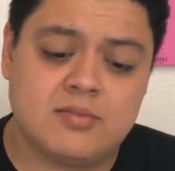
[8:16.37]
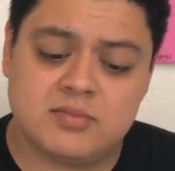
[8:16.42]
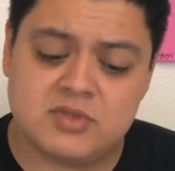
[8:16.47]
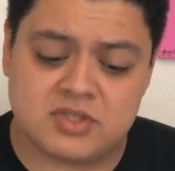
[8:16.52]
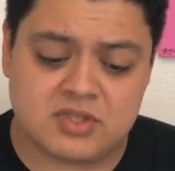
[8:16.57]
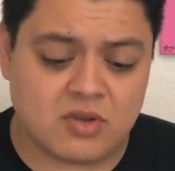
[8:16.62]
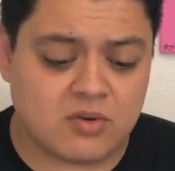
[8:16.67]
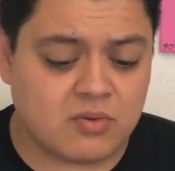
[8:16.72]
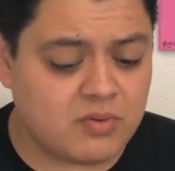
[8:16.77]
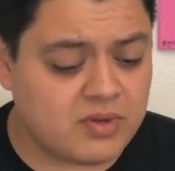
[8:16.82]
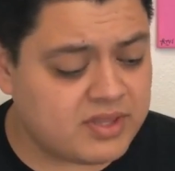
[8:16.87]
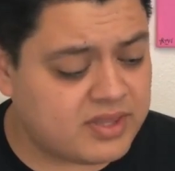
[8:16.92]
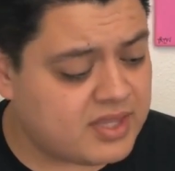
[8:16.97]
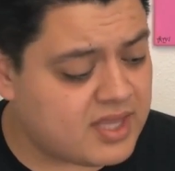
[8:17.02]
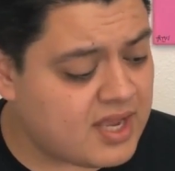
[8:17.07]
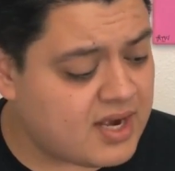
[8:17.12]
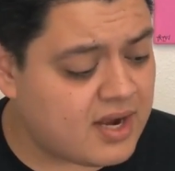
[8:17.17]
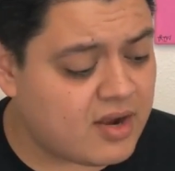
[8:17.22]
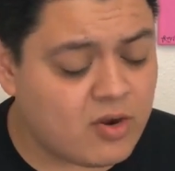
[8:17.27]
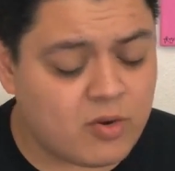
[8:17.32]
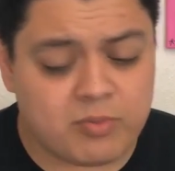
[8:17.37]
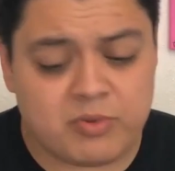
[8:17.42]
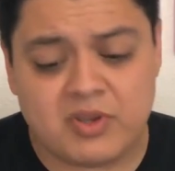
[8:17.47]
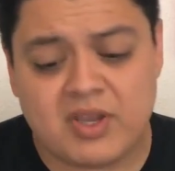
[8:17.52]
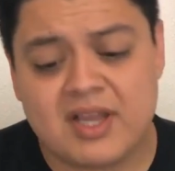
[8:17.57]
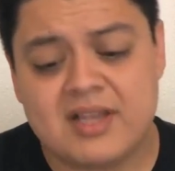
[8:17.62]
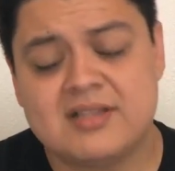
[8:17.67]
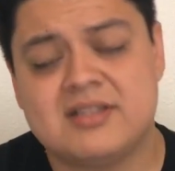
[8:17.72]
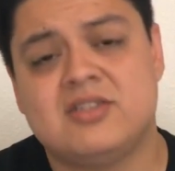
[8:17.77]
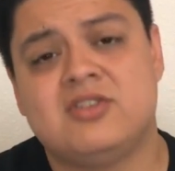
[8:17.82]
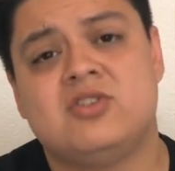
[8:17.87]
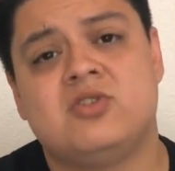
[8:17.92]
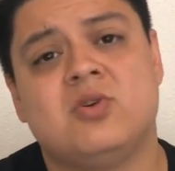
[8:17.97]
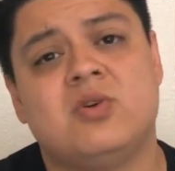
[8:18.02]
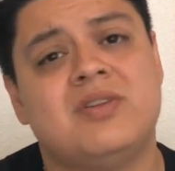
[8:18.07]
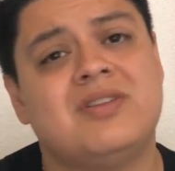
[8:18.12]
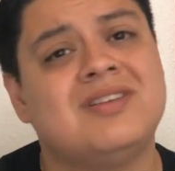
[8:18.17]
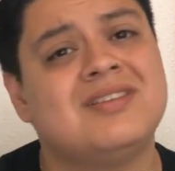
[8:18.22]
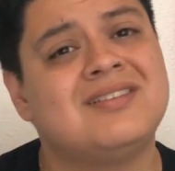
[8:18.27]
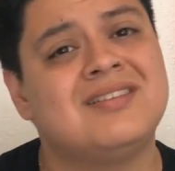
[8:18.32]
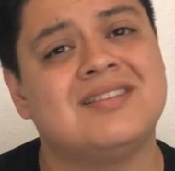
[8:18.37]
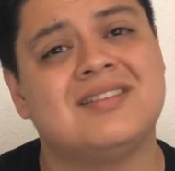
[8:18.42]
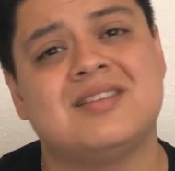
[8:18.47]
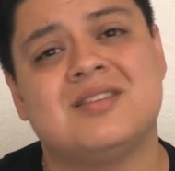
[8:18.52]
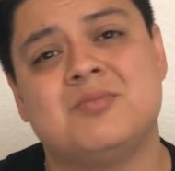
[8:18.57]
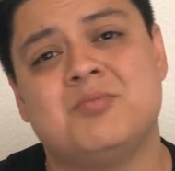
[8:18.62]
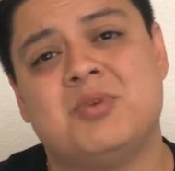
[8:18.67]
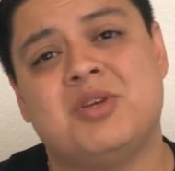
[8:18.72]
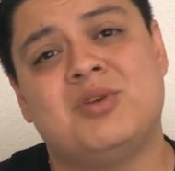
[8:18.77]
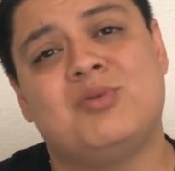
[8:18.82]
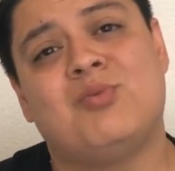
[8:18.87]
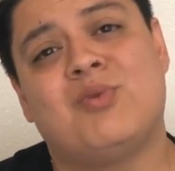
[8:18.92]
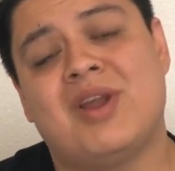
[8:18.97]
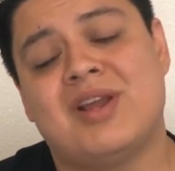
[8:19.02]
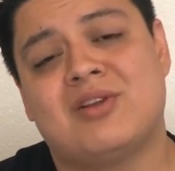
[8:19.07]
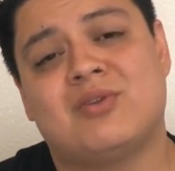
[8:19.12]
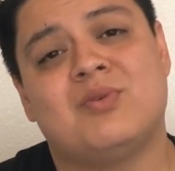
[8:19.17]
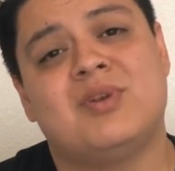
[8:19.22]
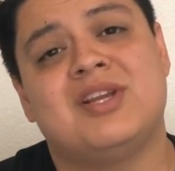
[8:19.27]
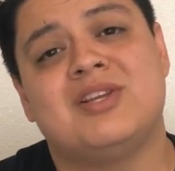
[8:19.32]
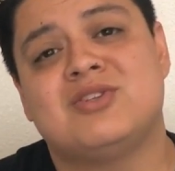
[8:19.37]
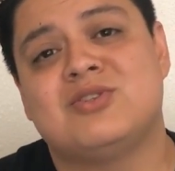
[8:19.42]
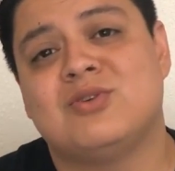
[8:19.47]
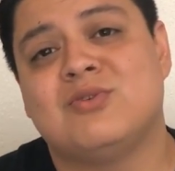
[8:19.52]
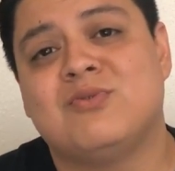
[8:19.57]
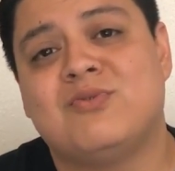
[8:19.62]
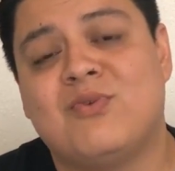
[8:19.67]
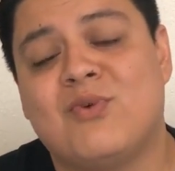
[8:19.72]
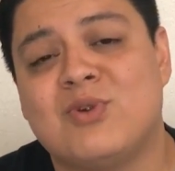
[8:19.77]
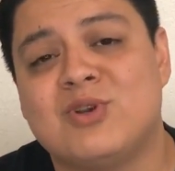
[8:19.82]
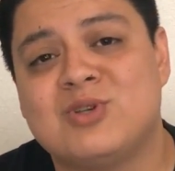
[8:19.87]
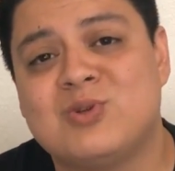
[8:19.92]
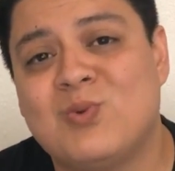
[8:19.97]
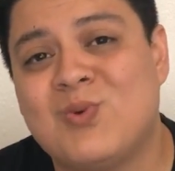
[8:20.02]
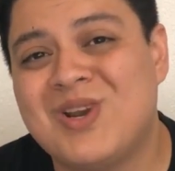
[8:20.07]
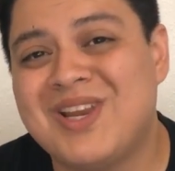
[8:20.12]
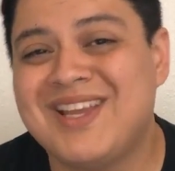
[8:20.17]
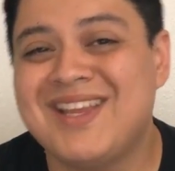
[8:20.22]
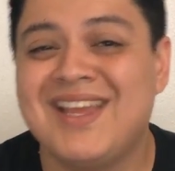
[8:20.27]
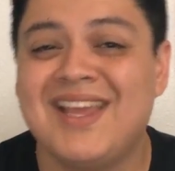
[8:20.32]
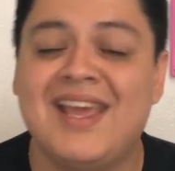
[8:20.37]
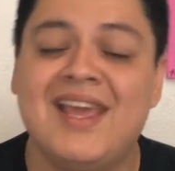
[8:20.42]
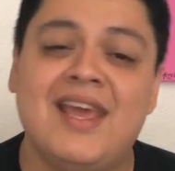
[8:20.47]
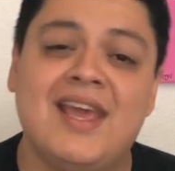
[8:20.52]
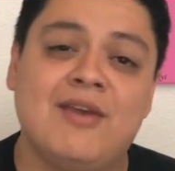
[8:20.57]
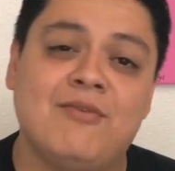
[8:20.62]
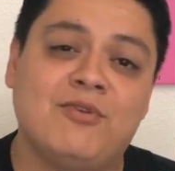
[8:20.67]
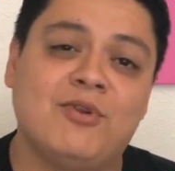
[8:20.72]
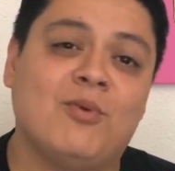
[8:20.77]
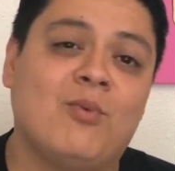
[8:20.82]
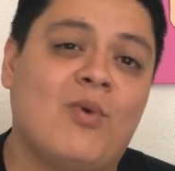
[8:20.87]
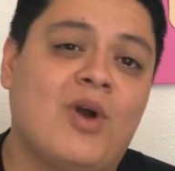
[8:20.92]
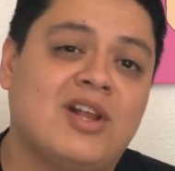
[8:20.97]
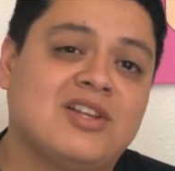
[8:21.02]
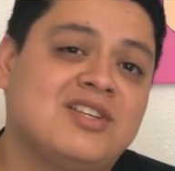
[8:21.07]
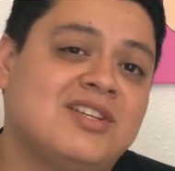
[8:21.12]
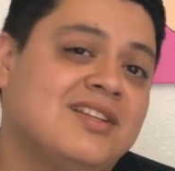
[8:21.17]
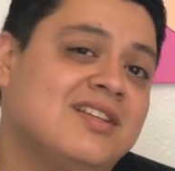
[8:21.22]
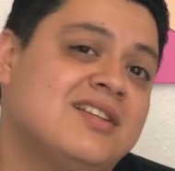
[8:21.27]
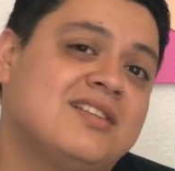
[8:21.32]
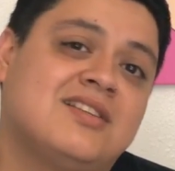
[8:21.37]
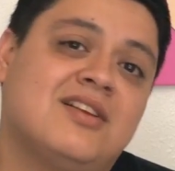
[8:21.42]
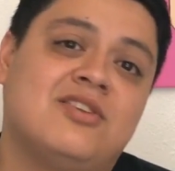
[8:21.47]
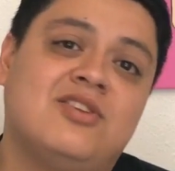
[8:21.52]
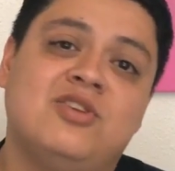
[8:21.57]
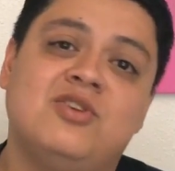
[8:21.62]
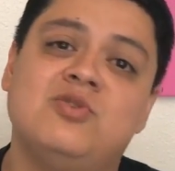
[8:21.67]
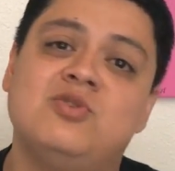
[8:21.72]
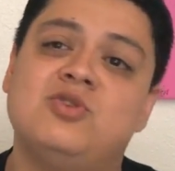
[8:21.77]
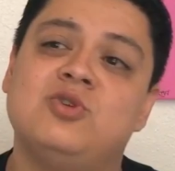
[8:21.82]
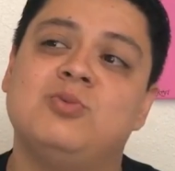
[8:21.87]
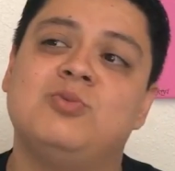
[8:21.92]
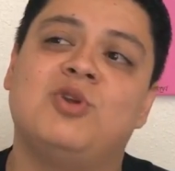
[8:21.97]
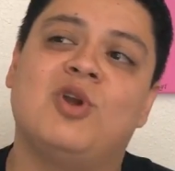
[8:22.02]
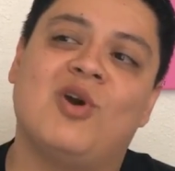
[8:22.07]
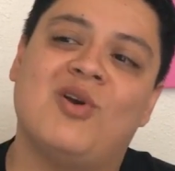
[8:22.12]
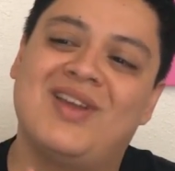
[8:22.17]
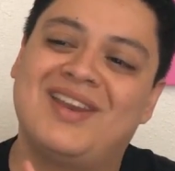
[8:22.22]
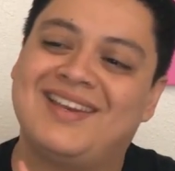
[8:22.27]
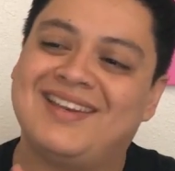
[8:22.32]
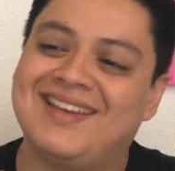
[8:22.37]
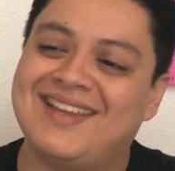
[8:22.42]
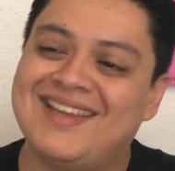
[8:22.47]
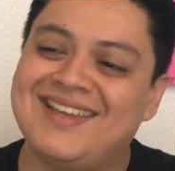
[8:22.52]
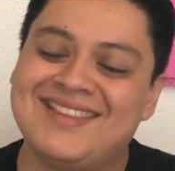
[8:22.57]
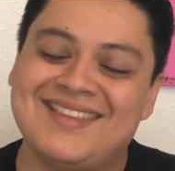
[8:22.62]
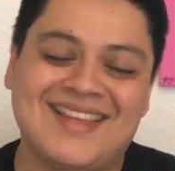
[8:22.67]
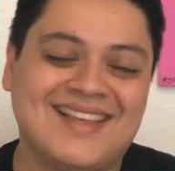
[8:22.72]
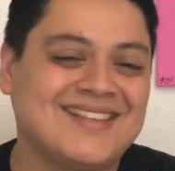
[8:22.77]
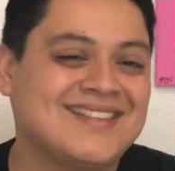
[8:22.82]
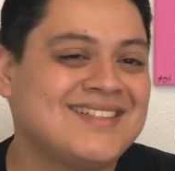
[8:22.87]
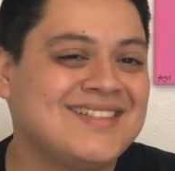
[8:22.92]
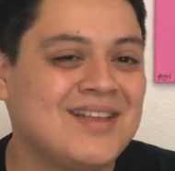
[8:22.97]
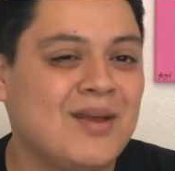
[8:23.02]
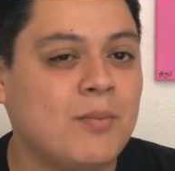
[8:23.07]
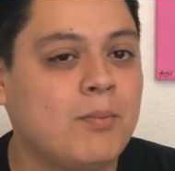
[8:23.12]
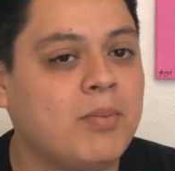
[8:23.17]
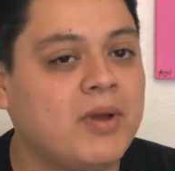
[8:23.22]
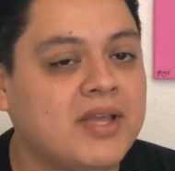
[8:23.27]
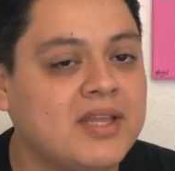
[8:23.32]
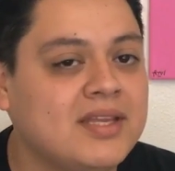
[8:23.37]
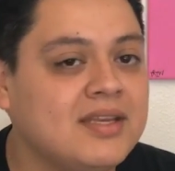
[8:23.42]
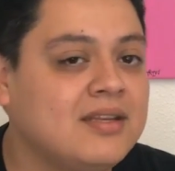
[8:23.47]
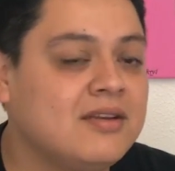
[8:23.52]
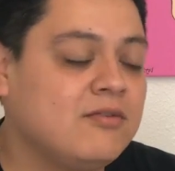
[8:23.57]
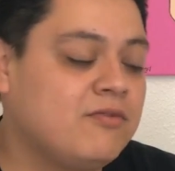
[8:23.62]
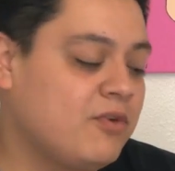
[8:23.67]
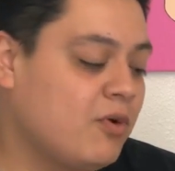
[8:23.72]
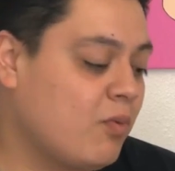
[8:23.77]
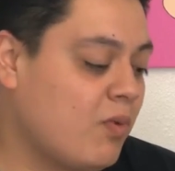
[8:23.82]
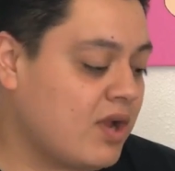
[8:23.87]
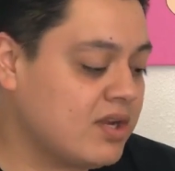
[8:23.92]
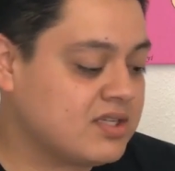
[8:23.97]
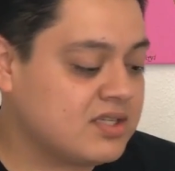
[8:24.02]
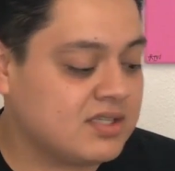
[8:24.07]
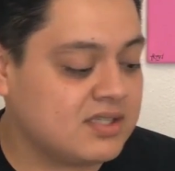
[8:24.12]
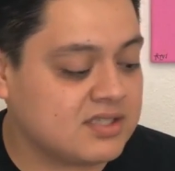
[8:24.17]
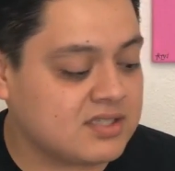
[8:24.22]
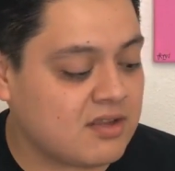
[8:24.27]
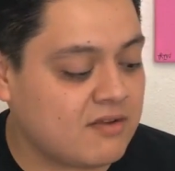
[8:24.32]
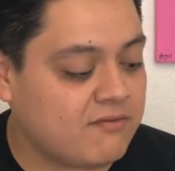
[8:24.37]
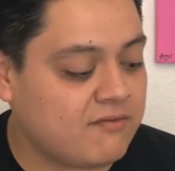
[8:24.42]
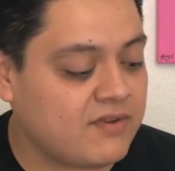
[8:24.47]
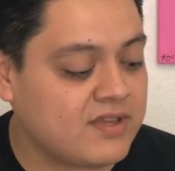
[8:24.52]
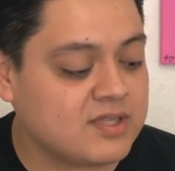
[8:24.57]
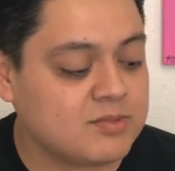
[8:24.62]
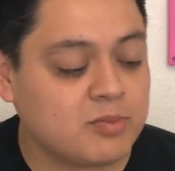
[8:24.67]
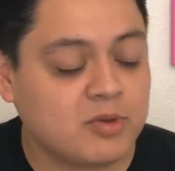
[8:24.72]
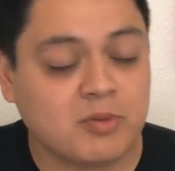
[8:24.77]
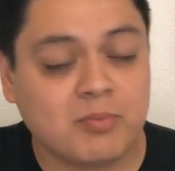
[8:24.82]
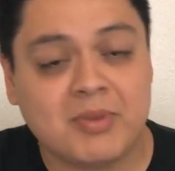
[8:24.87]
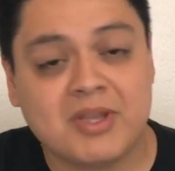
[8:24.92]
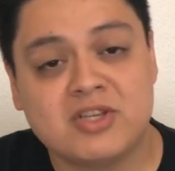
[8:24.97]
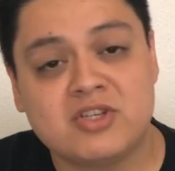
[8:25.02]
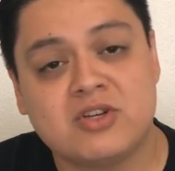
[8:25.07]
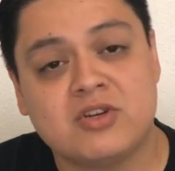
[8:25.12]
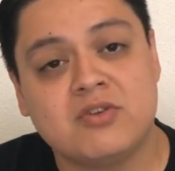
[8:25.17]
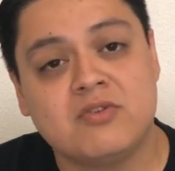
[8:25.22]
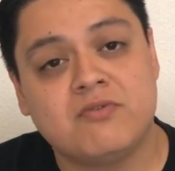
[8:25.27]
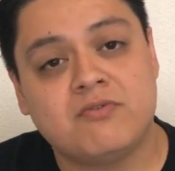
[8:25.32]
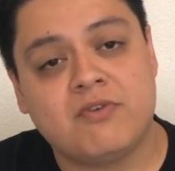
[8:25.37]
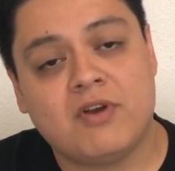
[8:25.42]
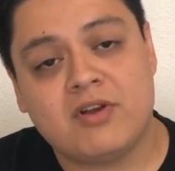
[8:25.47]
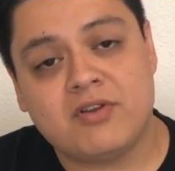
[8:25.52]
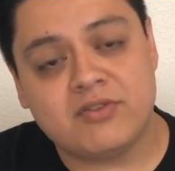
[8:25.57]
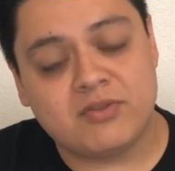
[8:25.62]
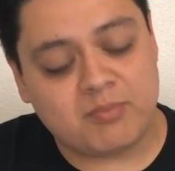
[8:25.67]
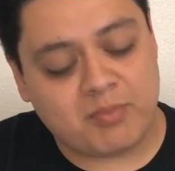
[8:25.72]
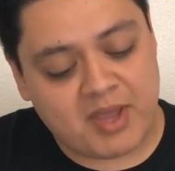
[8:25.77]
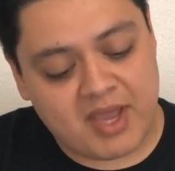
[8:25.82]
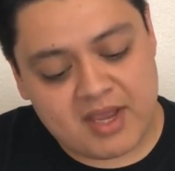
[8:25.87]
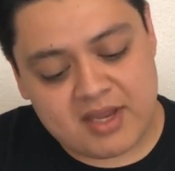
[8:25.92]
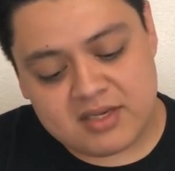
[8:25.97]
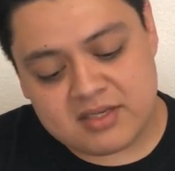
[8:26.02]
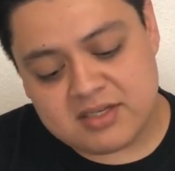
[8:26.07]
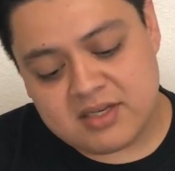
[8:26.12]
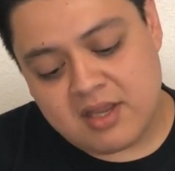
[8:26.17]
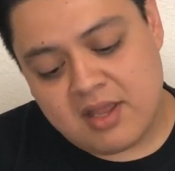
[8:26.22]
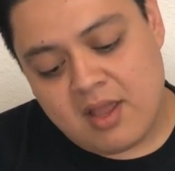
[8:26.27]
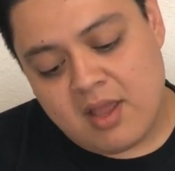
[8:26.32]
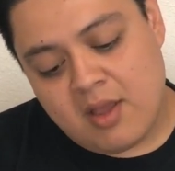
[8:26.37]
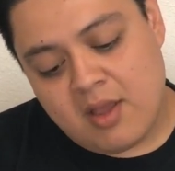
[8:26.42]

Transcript: So with that, I hope you guys enjoy this. This has been Recreational 420. If you're watching this on YouTube, go ahead and hit that sub button. And if you're watching this on Facebook, make sure you follow the page.